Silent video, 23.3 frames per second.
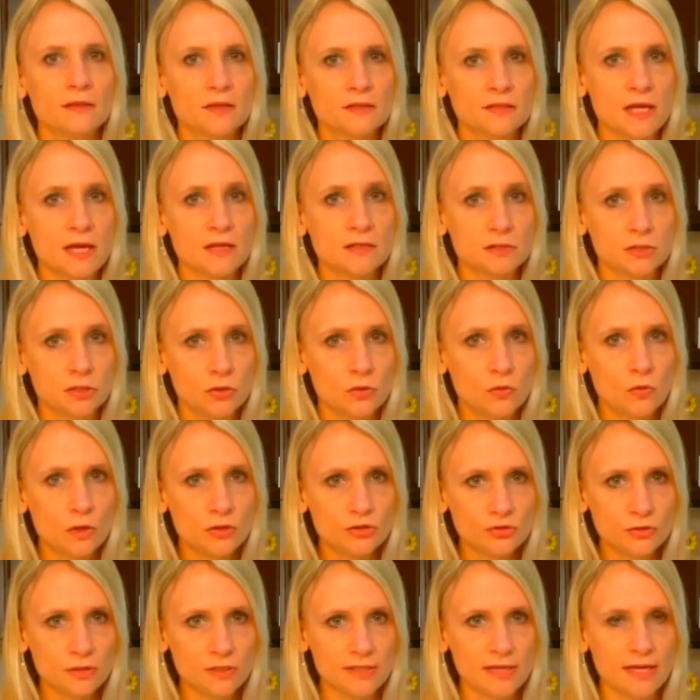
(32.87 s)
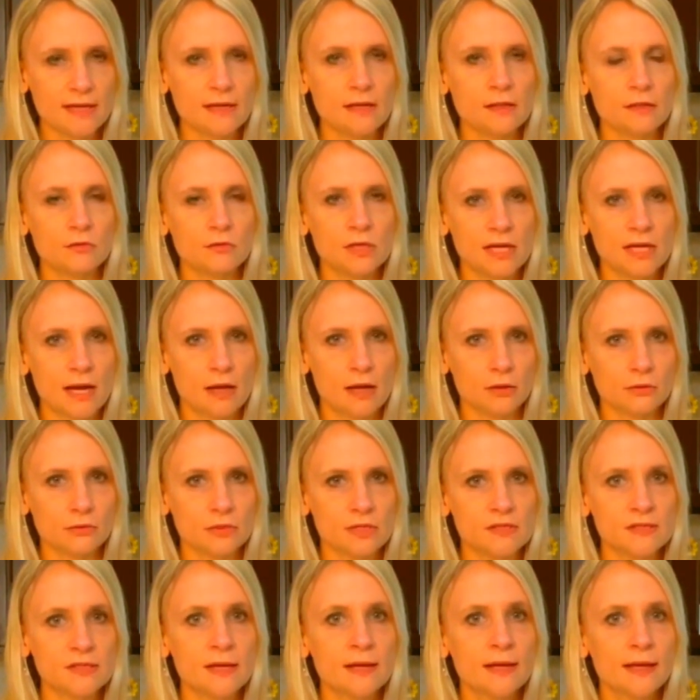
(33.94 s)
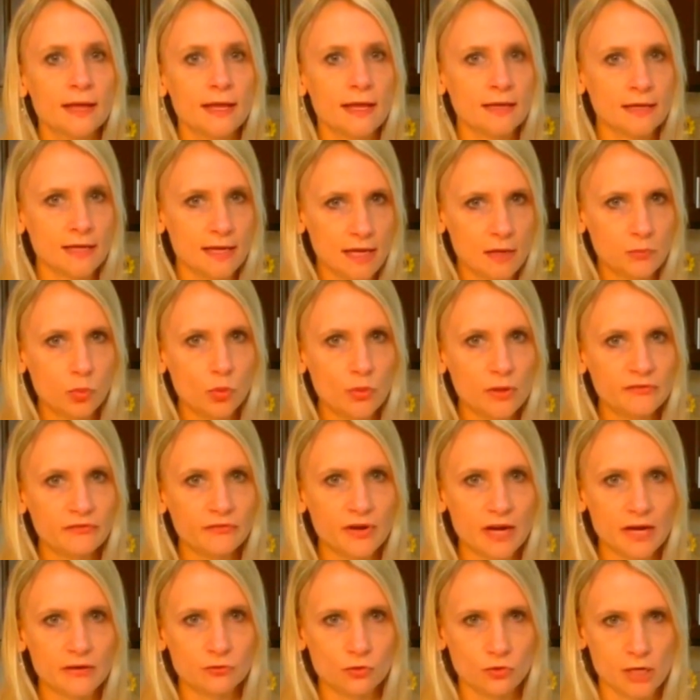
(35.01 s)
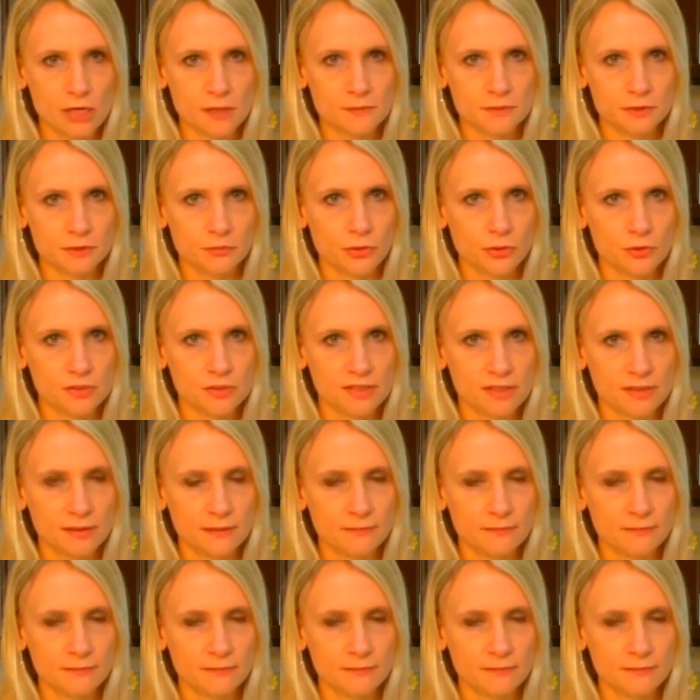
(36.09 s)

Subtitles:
has 283 calories and 8.5 grams of protein.